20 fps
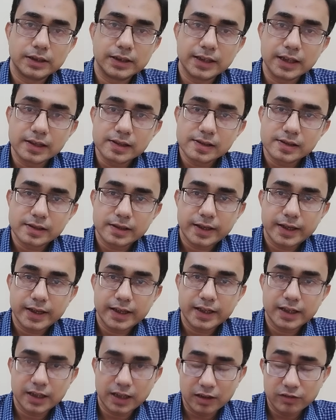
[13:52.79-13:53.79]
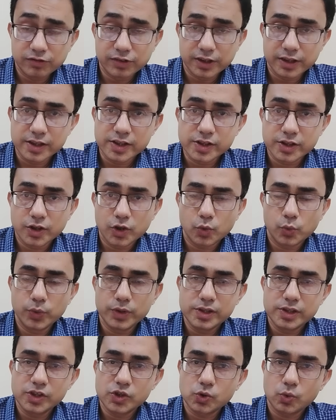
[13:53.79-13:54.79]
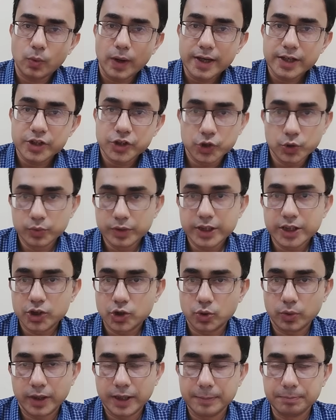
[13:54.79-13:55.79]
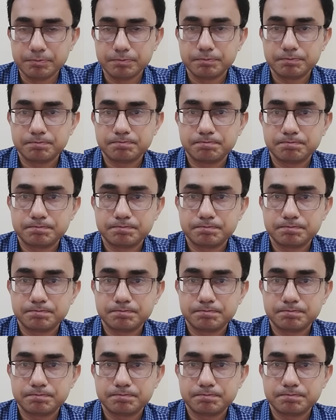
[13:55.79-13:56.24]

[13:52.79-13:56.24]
does a coverage which is quite unique to him.